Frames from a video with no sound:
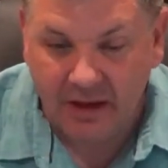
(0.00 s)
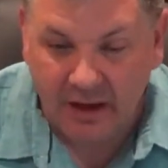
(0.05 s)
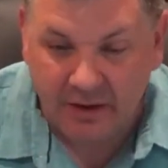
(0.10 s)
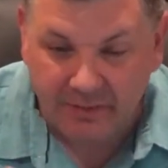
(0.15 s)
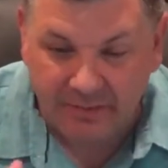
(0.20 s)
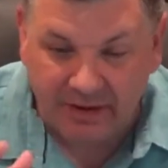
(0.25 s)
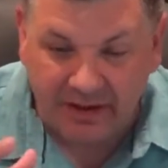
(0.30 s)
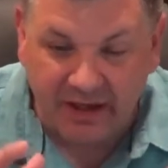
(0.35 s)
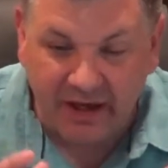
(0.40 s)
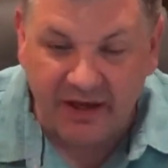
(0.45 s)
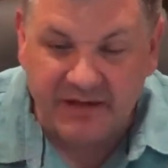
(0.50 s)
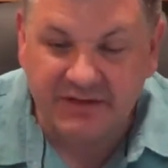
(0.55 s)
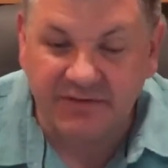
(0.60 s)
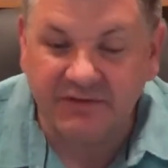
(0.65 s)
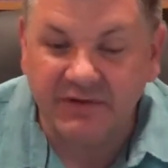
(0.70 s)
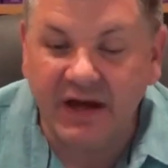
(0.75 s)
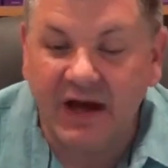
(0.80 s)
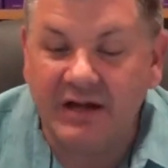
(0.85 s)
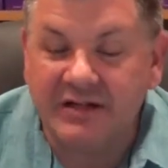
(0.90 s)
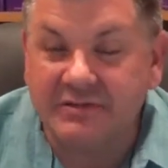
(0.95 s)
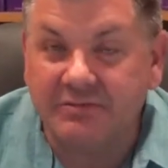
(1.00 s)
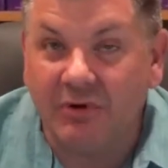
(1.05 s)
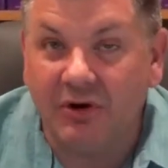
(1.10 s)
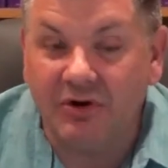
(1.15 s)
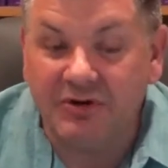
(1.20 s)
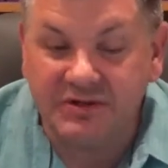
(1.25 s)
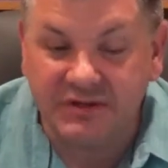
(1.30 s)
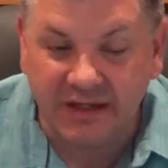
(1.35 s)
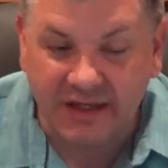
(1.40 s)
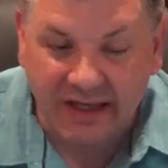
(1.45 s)
Because of God's
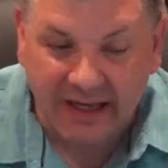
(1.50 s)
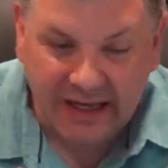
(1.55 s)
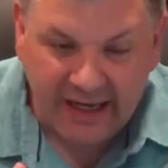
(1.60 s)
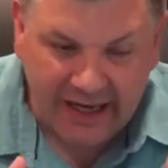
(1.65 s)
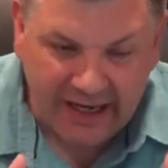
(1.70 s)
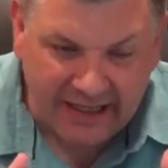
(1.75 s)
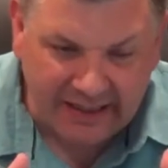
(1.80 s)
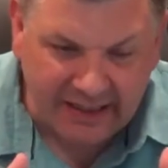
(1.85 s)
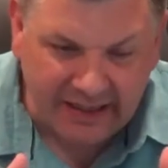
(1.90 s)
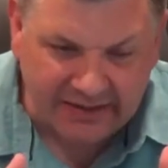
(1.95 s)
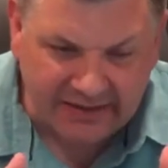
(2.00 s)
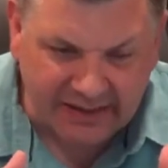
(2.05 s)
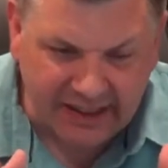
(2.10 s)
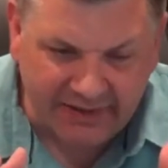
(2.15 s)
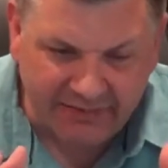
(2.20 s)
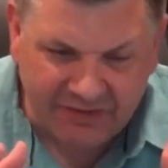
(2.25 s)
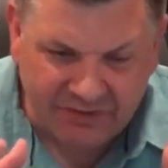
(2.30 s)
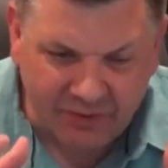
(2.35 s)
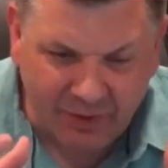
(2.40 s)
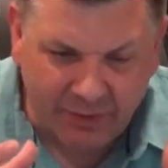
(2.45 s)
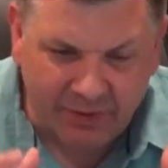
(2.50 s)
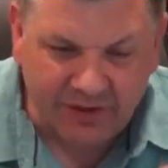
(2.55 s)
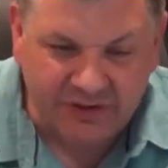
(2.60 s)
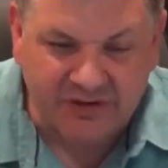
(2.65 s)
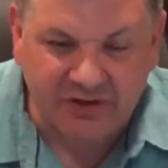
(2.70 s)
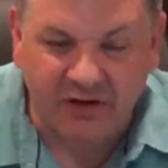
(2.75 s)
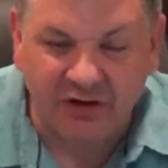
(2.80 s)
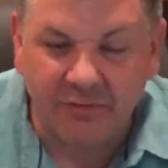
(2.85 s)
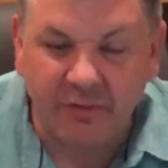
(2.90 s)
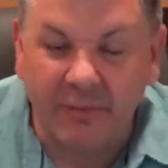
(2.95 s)
mercy, He doesn't give us what we deserve,